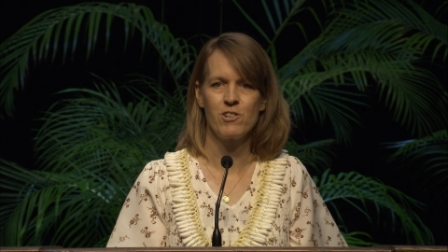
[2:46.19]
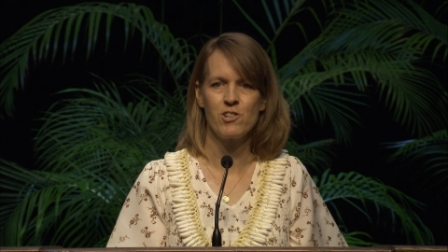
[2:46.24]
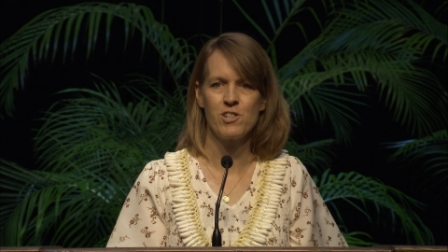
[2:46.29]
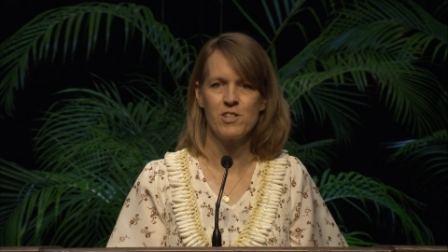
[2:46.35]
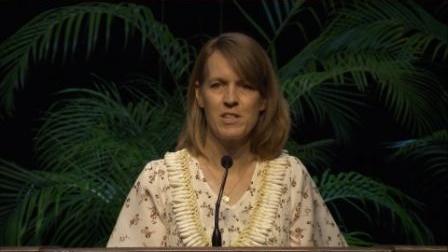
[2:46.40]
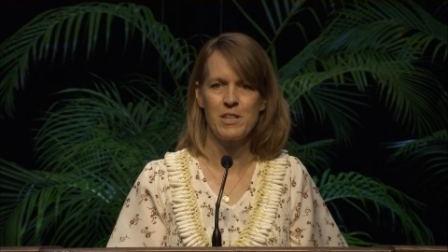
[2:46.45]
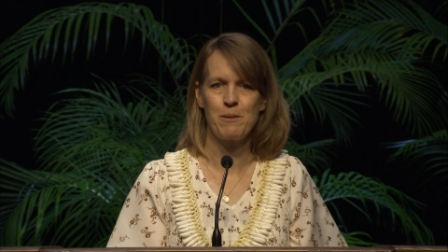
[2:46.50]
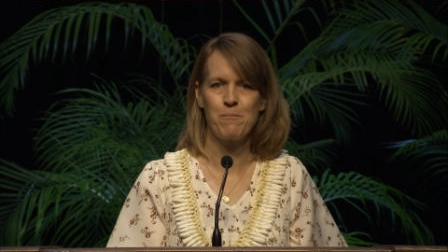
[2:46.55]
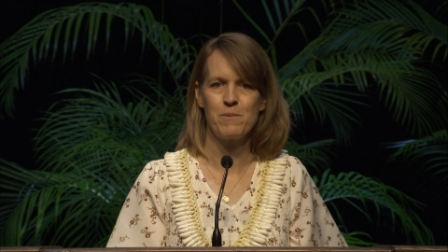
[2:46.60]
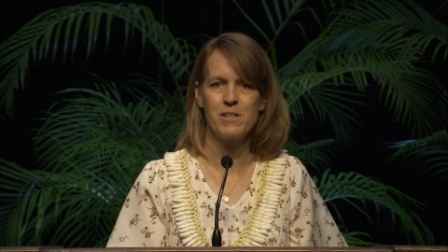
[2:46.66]

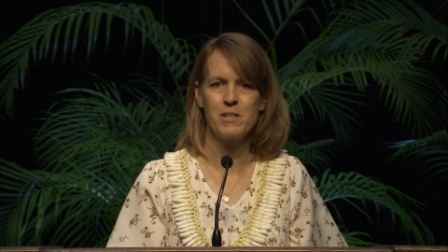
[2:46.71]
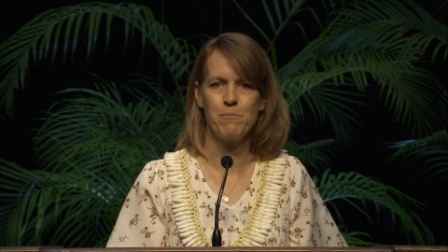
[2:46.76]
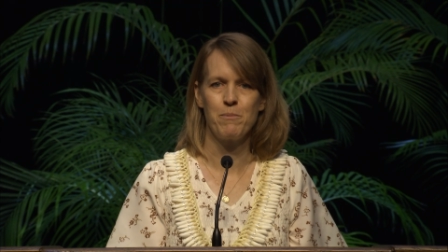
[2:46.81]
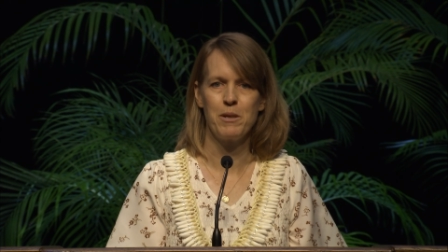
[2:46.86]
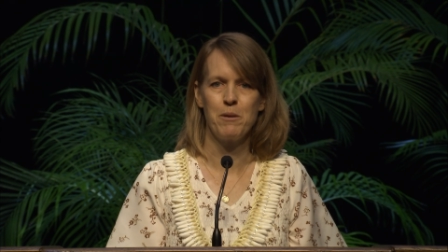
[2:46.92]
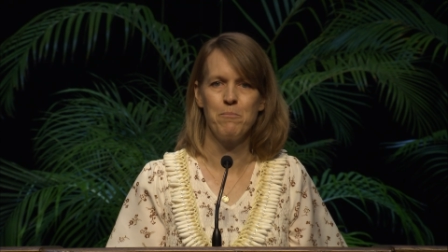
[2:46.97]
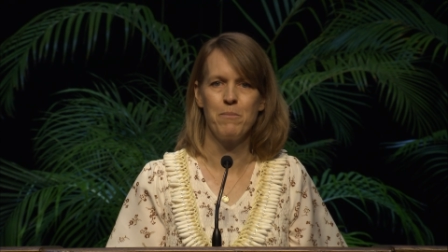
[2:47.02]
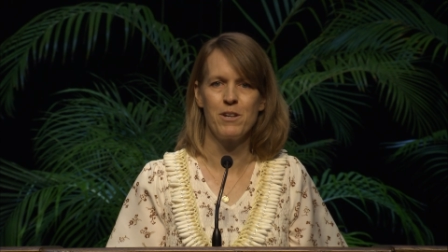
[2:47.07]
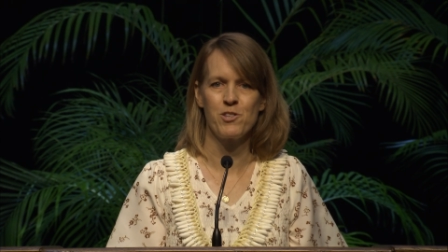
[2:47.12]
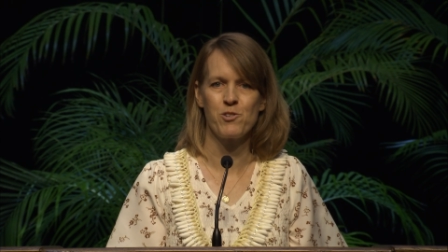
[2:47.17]
which seems to
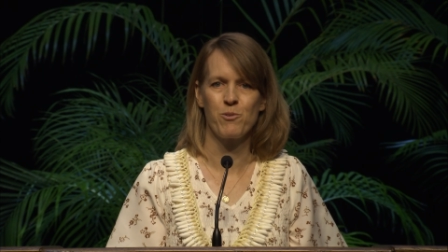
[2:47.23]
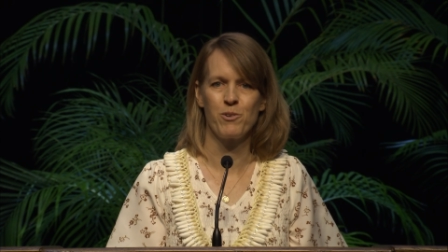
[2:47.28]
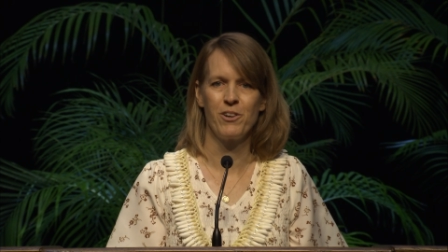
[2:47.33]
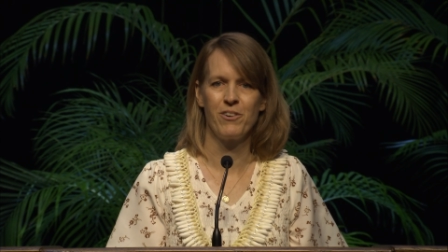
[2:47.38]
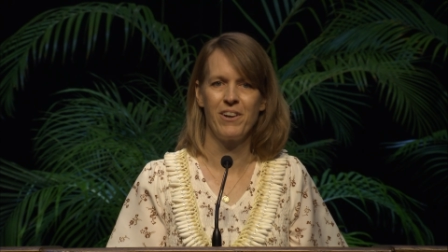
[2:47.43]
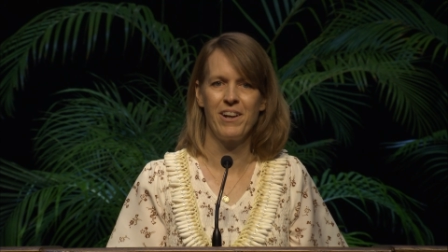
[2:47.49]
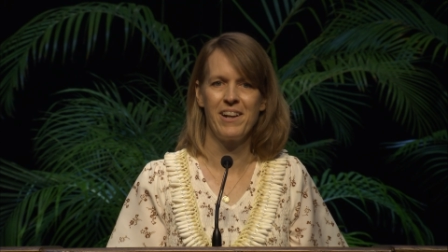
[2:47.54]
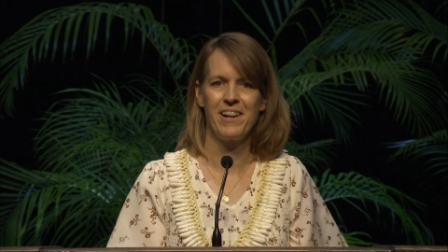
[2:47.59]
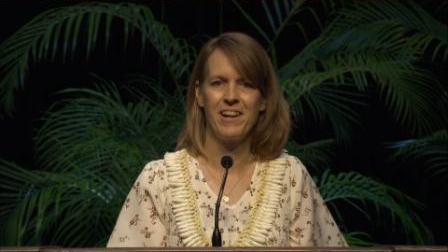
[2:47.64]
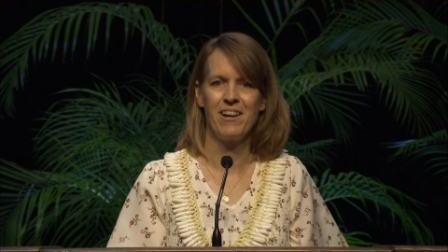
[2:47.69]
be a
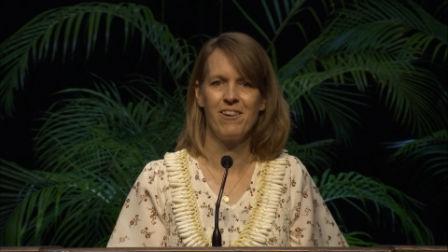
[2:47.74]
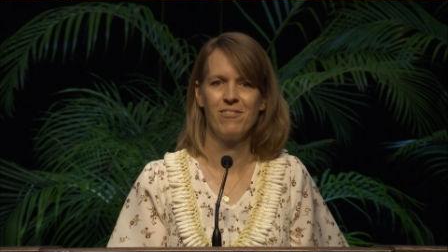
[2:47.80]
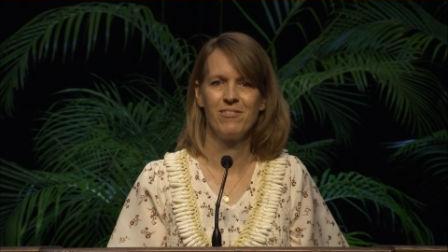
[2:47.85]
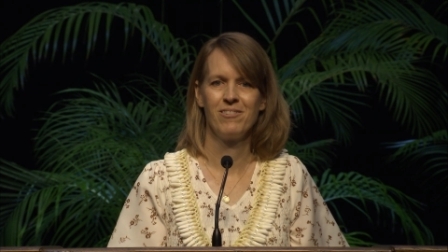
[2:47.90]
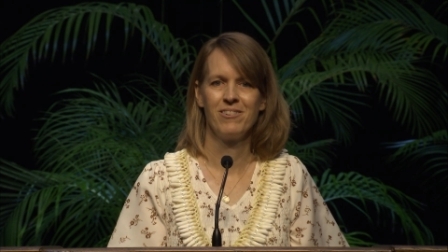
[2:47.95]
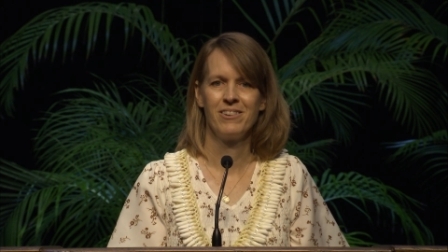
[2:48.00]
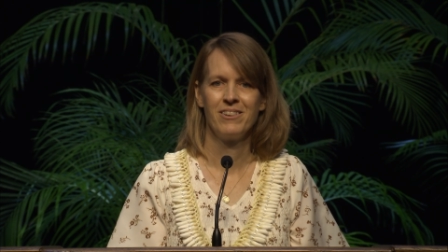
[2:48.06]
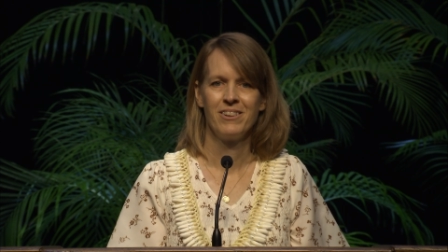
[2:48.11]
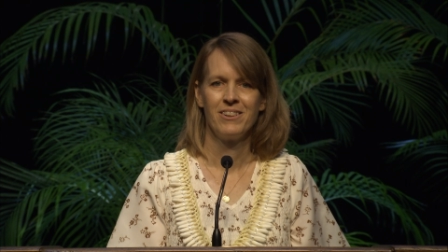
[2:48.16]
buzzword right now.